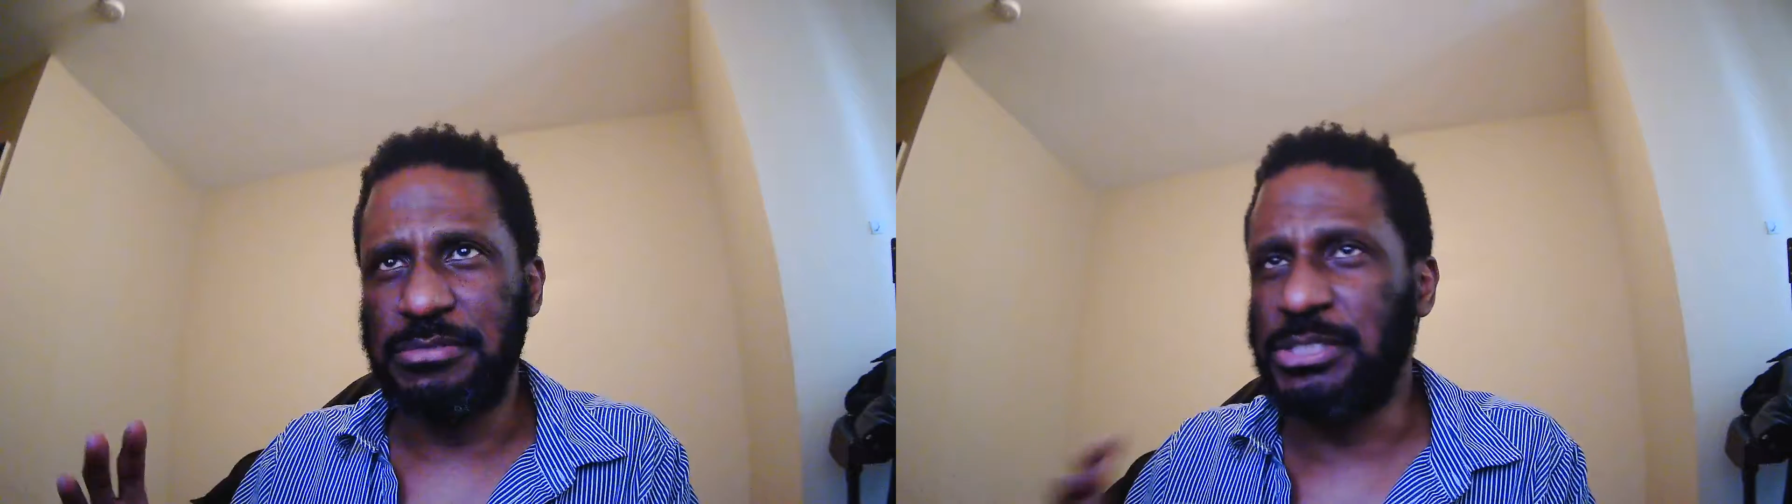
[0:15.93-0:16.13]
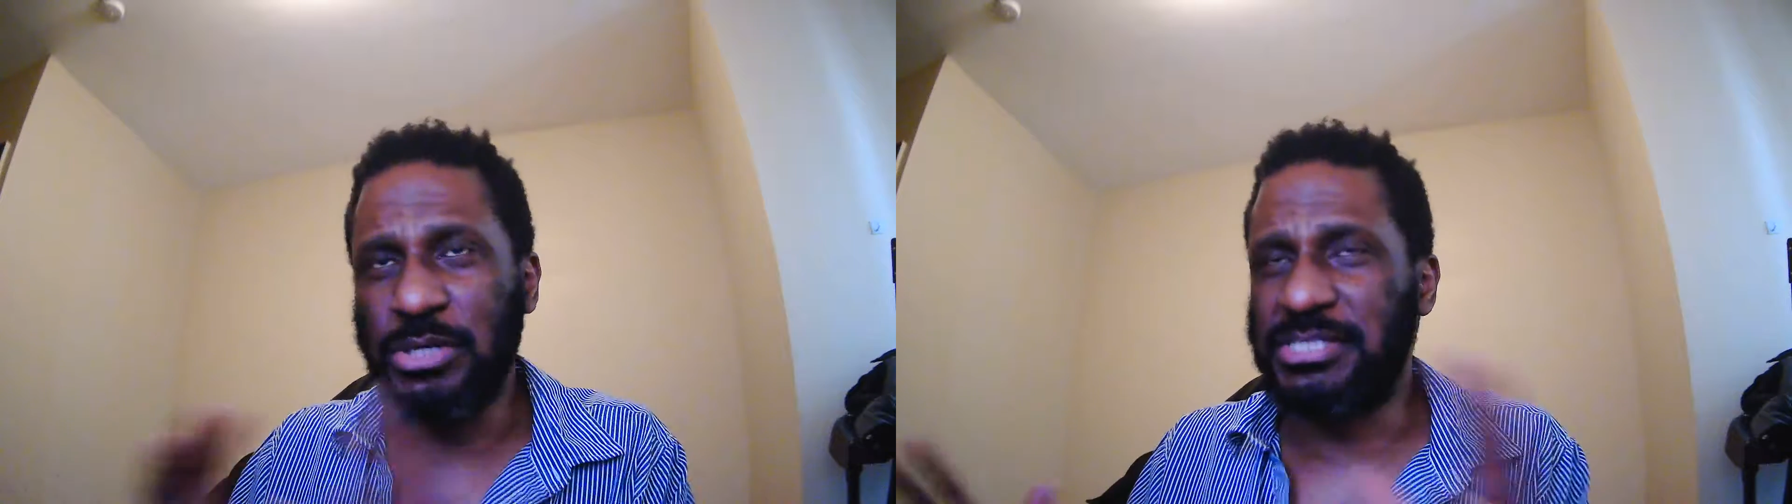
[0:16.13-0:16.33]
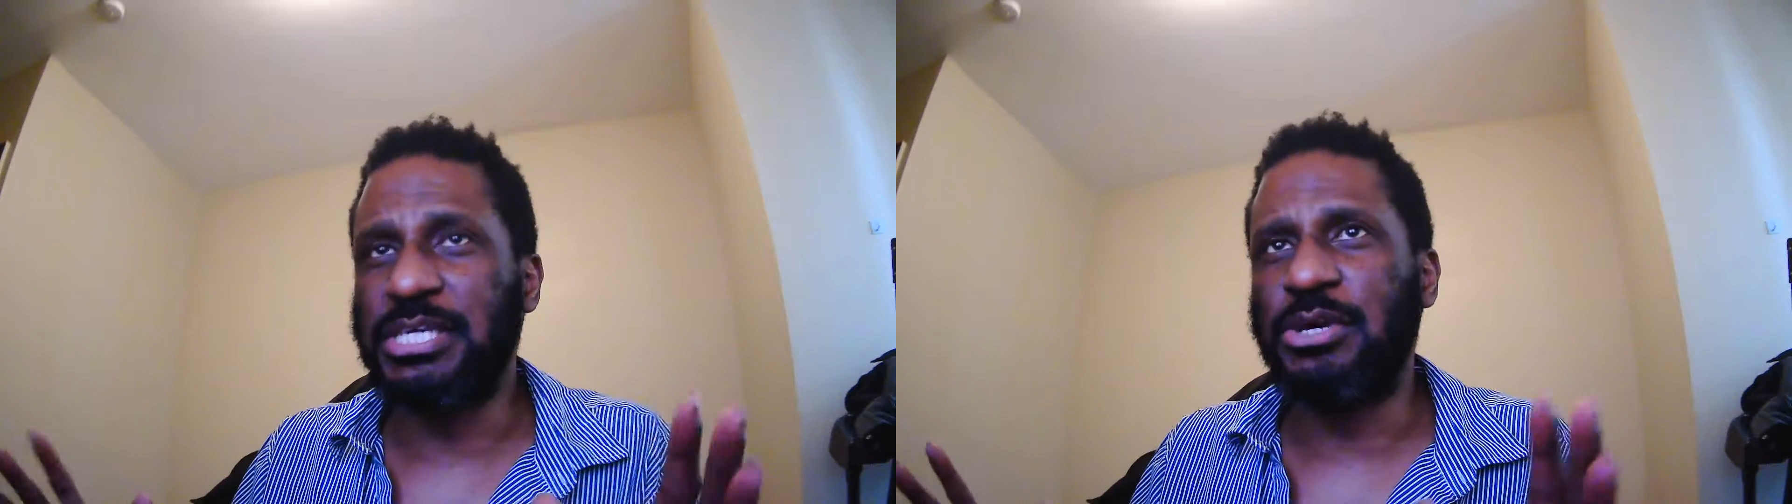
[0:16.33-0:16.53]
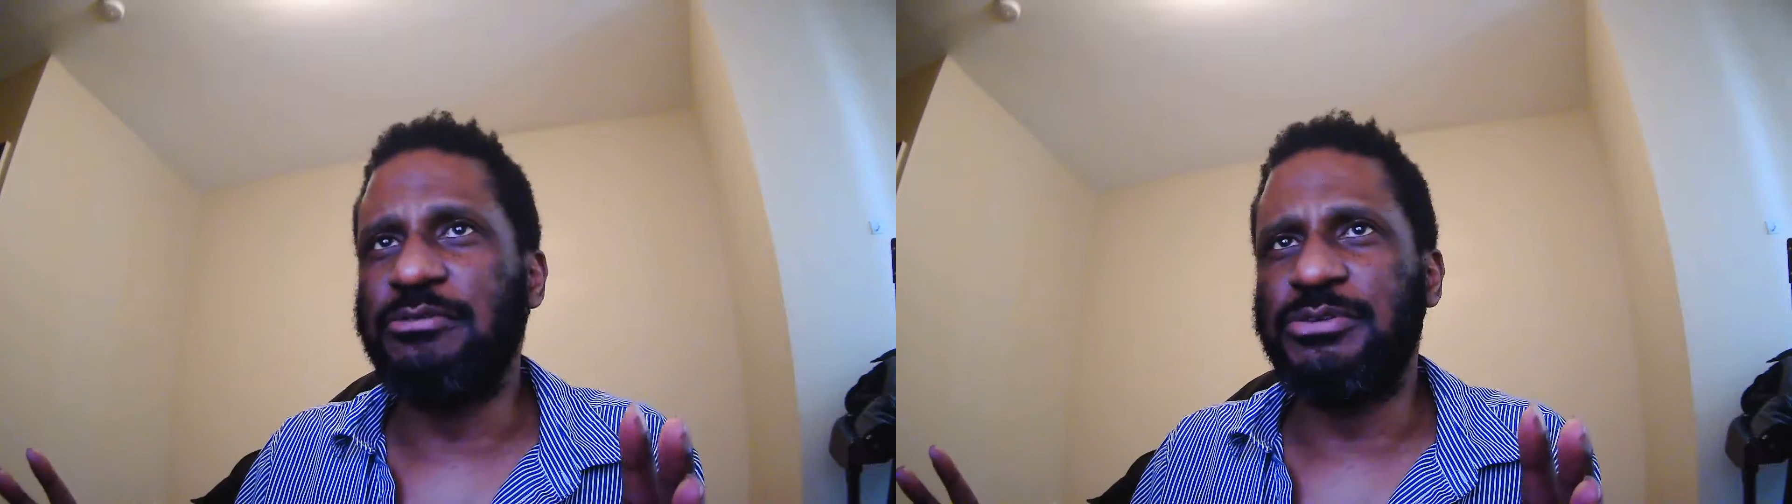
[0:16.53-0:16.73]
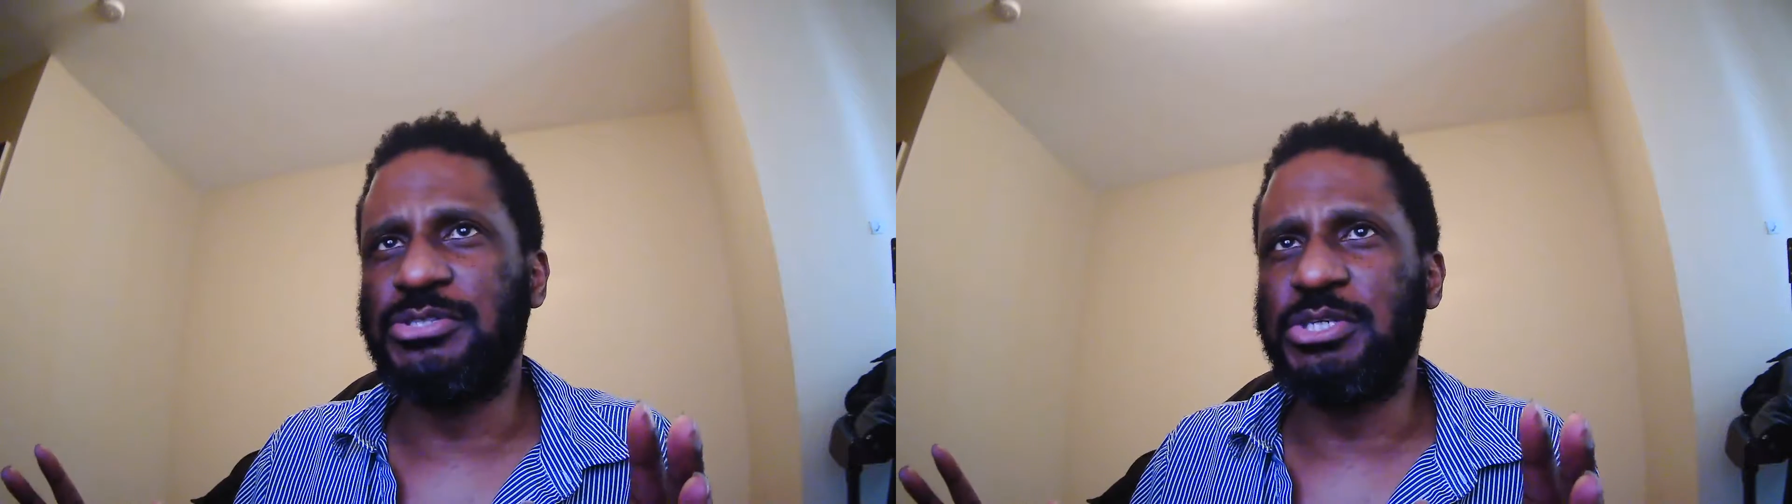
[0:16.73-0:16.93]
did not take care
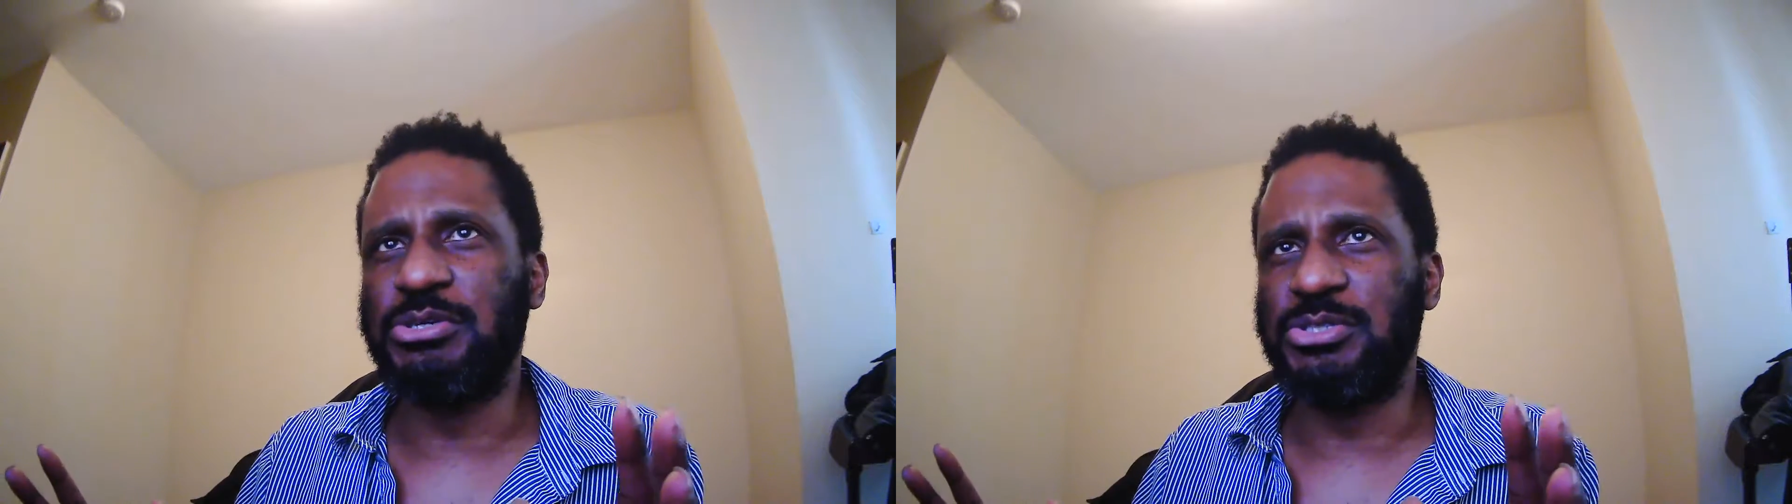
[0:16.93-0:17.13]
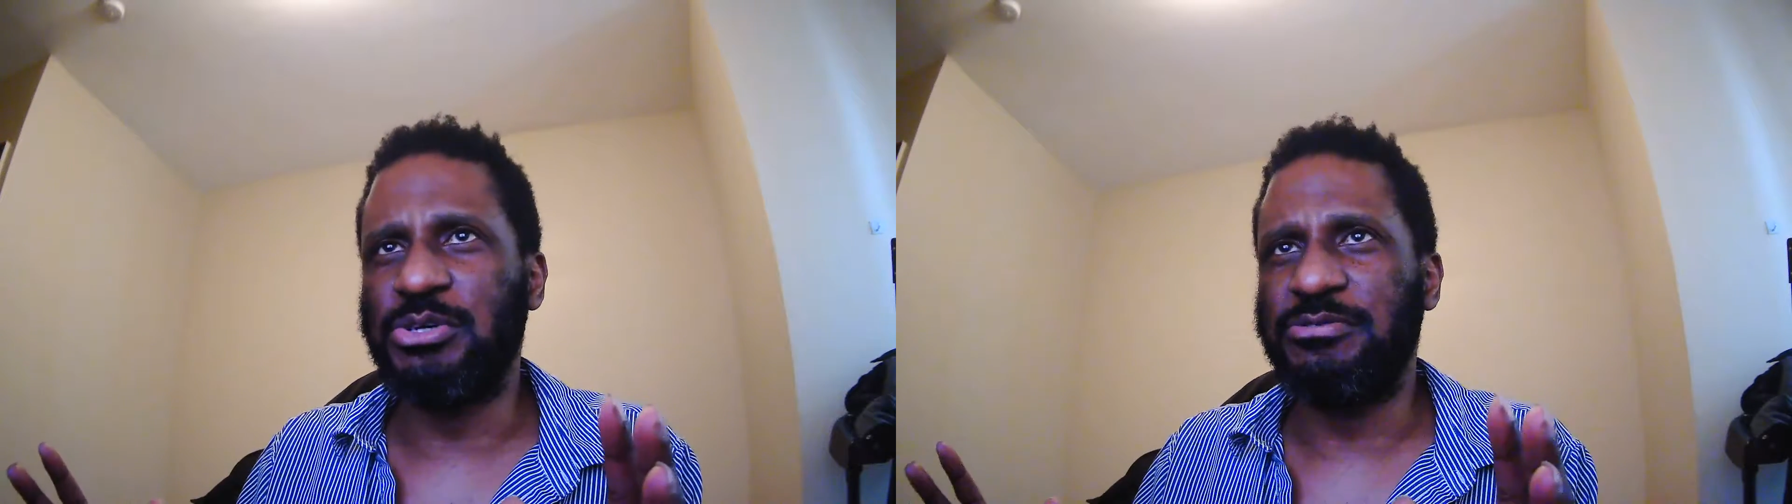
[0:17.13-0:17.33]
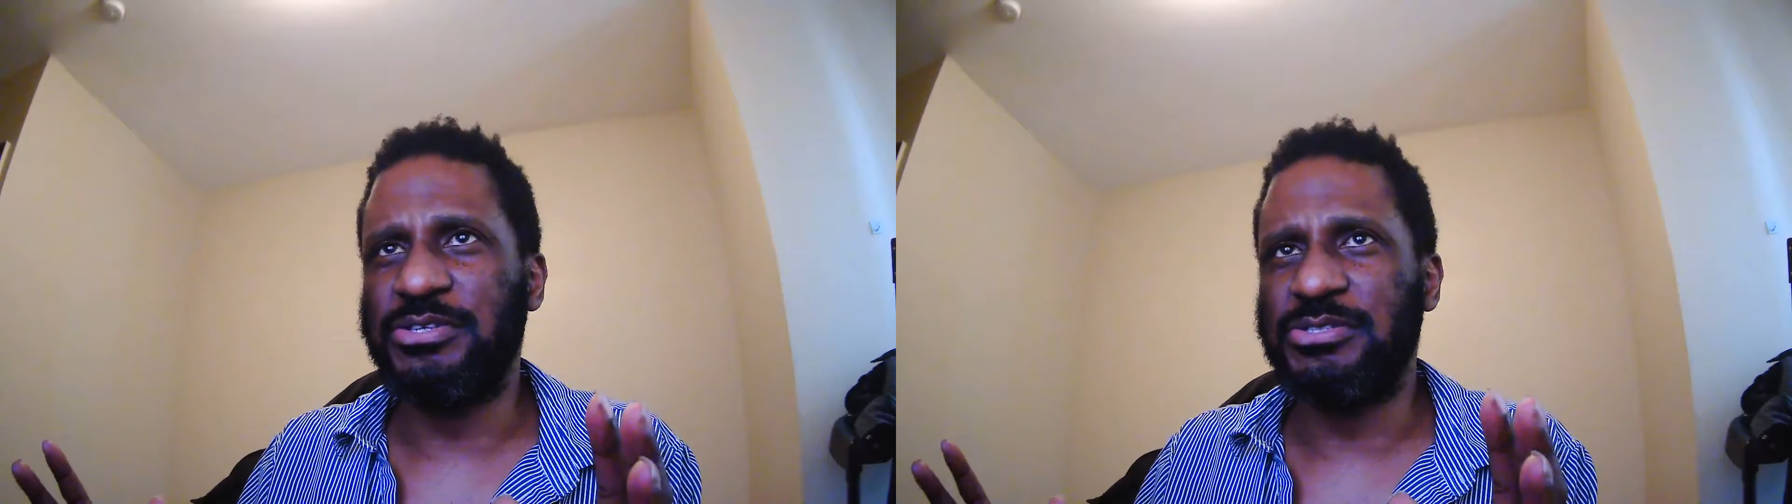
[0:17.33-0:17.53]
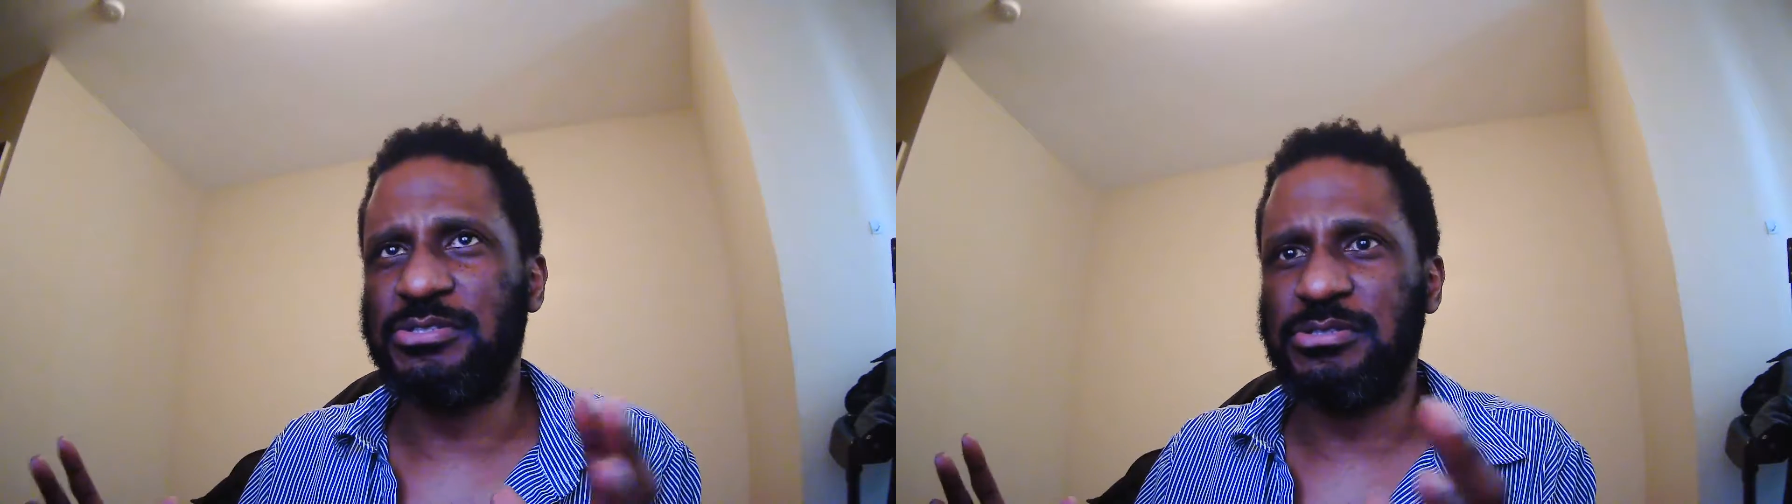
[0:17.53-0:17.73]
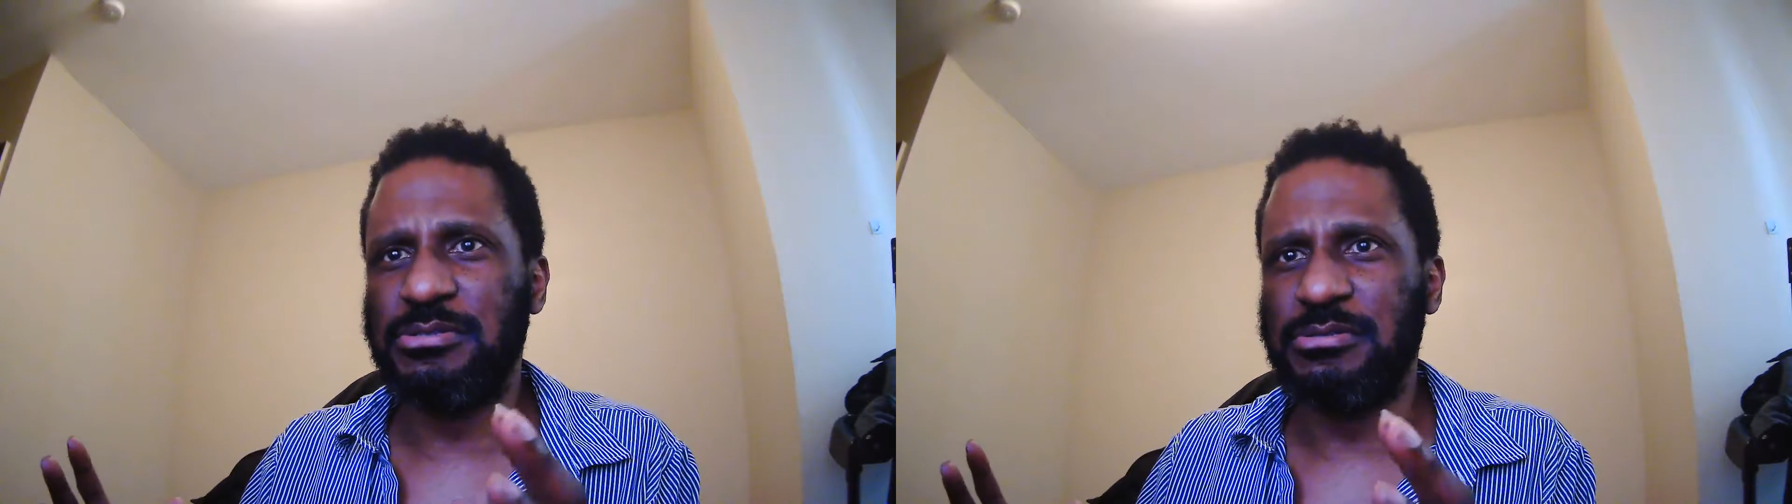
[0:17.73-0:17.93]
of the Secret Service